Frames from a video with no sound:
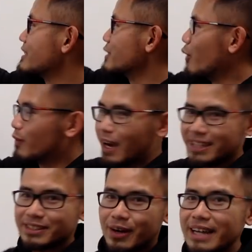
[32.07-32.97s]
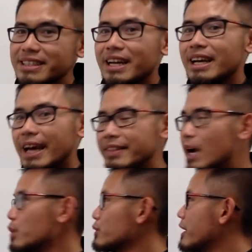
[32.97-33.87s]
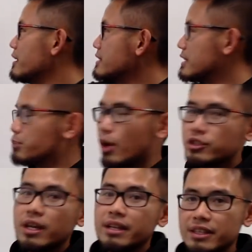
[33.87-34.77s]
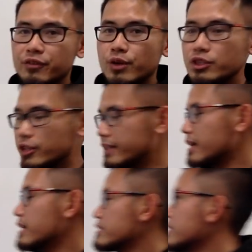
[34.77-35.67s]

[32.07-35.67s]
x over x, all right? And now we'll look at this expression and differentiate. So